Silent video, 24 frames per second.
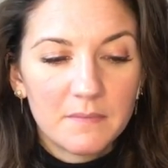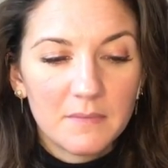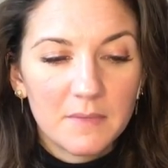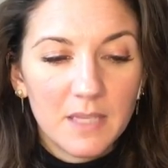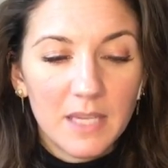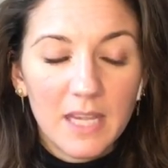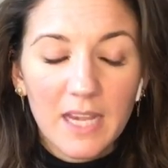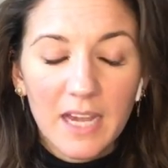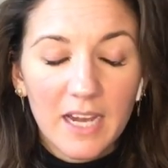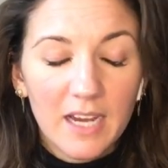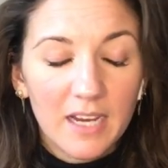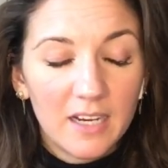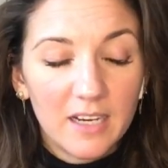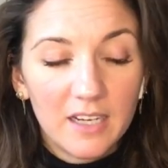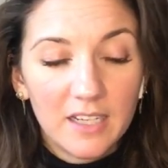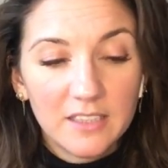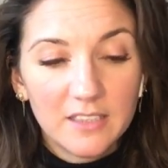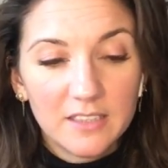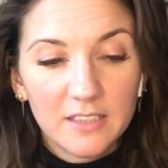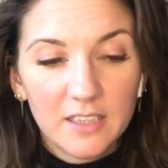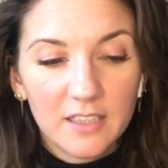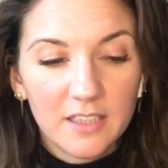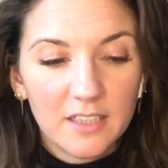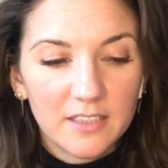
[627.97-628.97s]
yeah I,
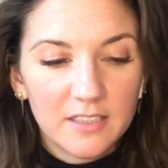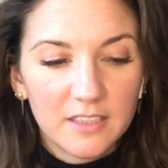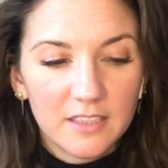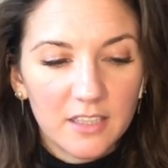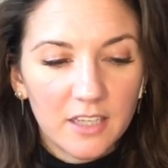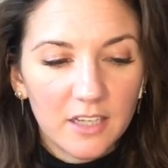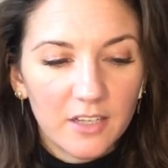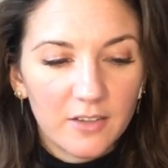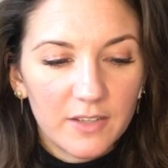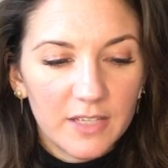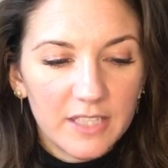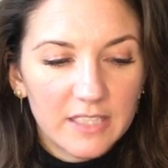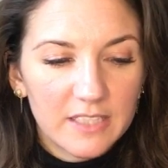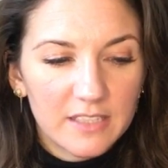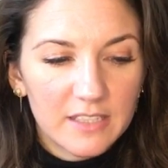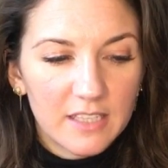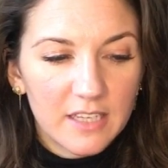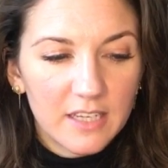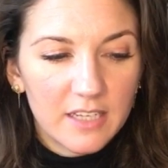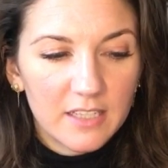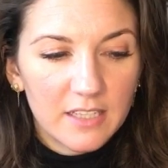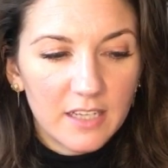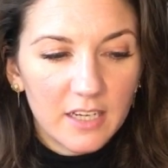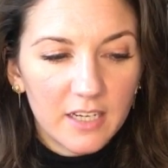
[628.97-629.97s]
I don't know it's
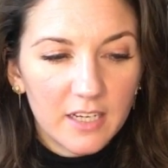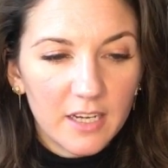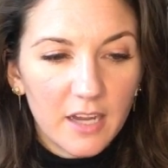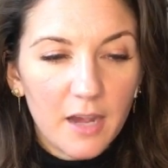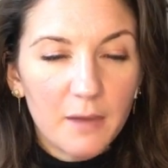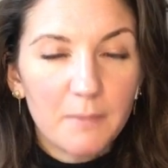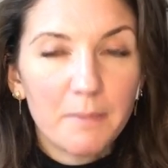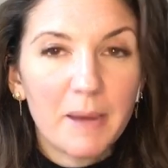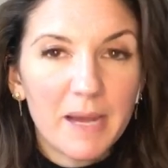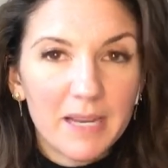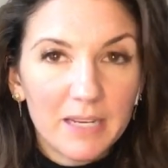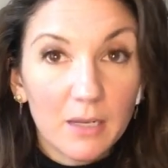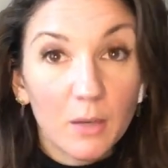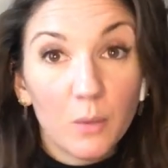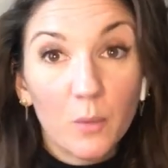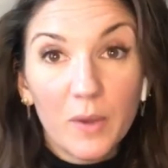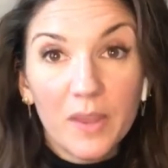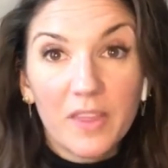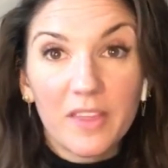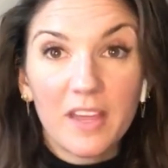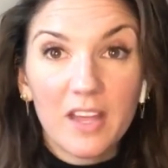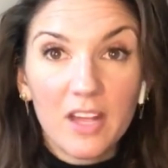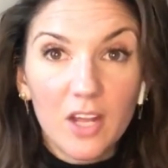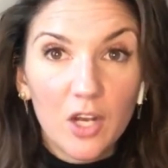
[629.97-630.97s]
it, I, I battle
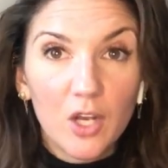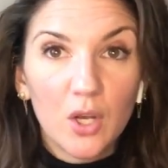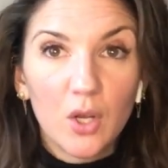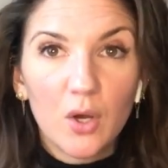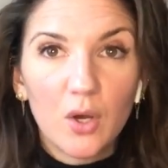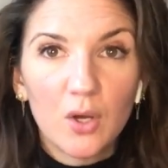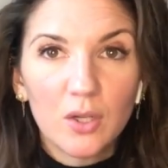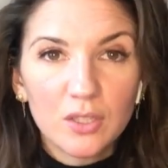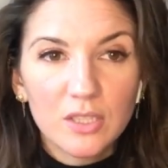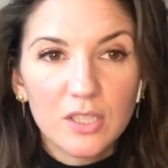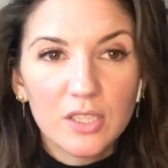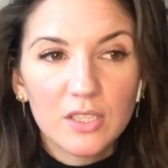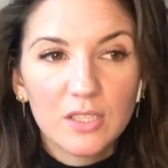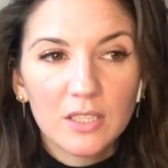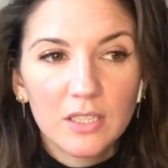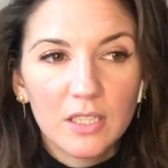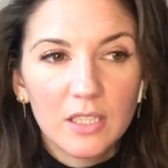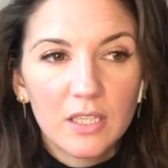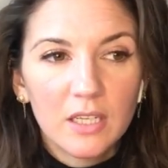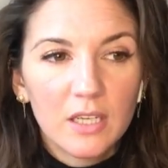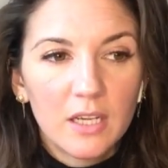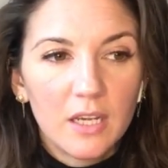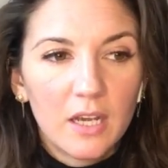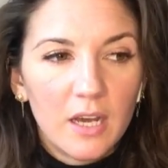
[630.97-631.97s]
with it a lot
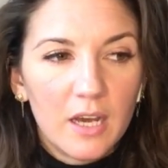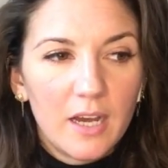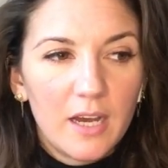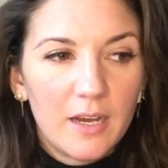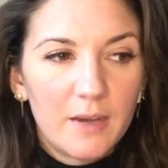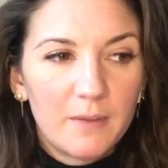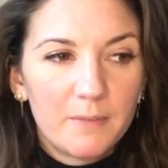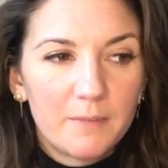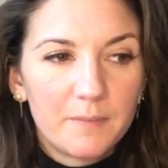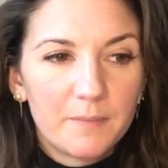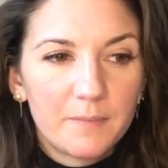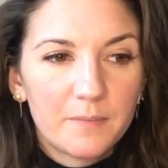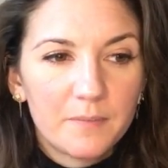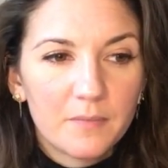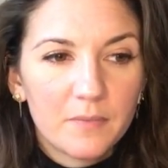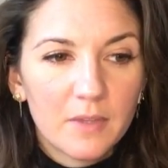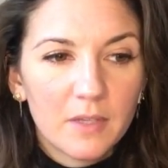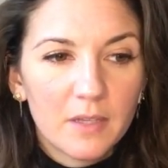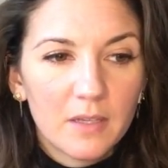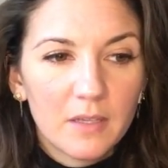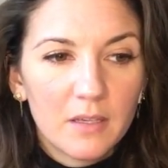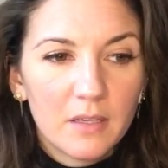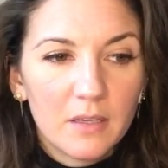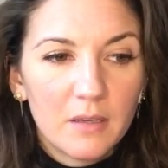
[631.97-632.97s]
um,
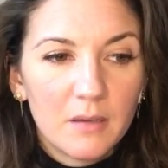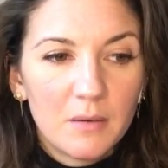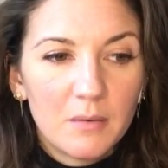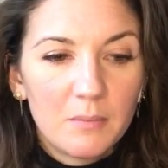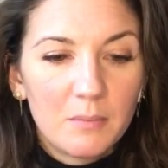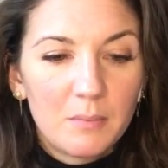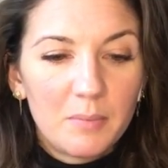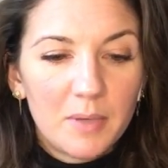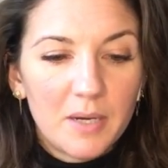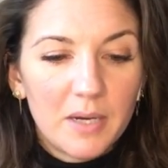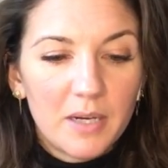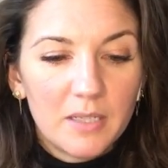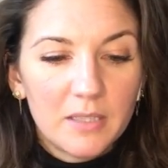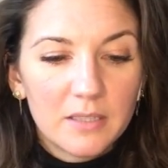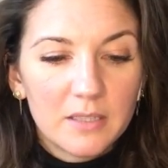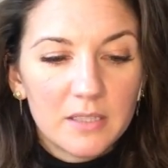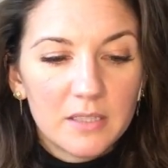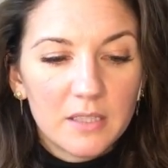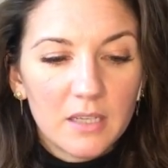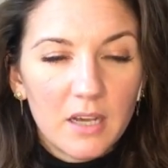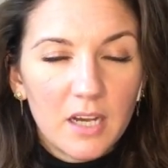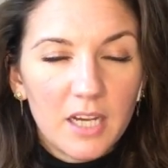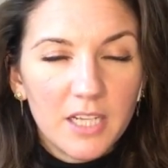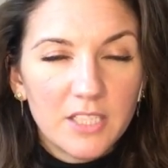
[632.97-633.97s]
but
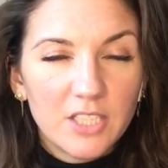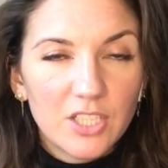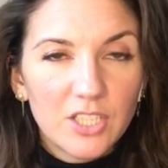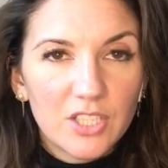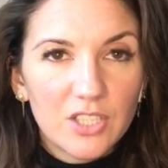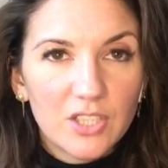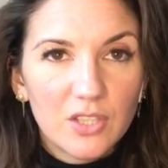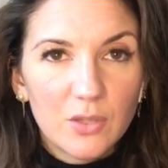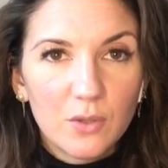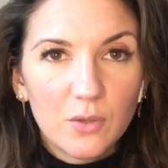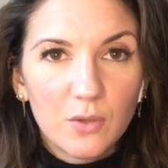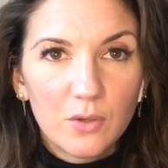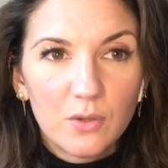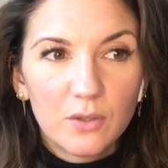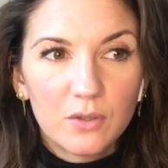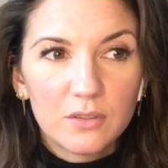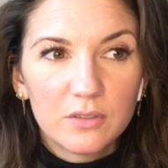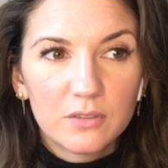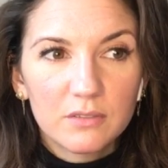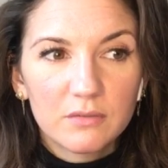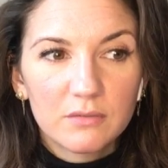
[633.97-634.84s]
I just thought